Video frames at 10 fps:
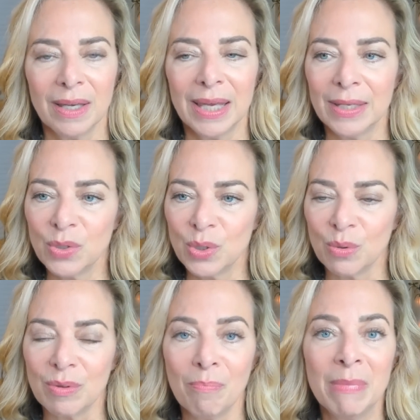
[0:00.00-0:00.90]

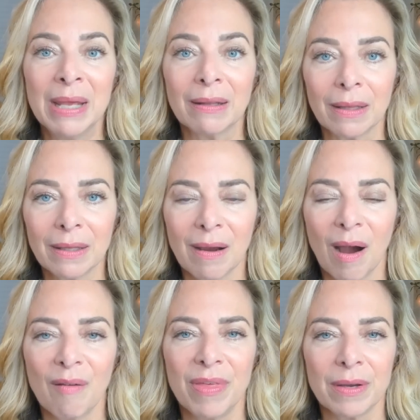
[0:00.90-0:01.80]
into the middle
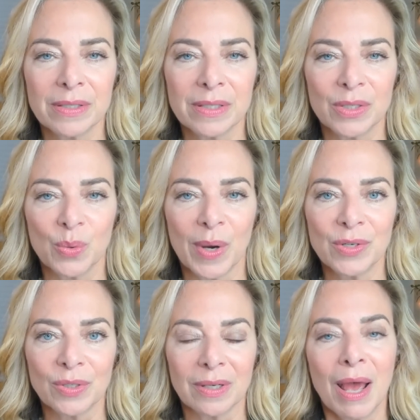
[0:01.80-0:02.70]
of their
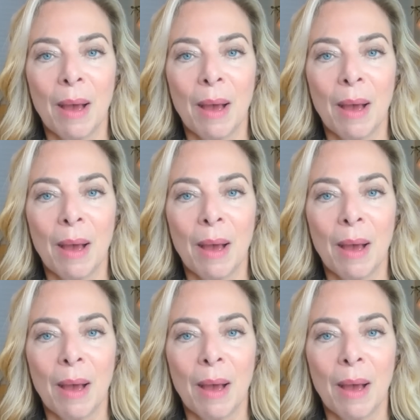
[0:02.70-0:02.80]
situation,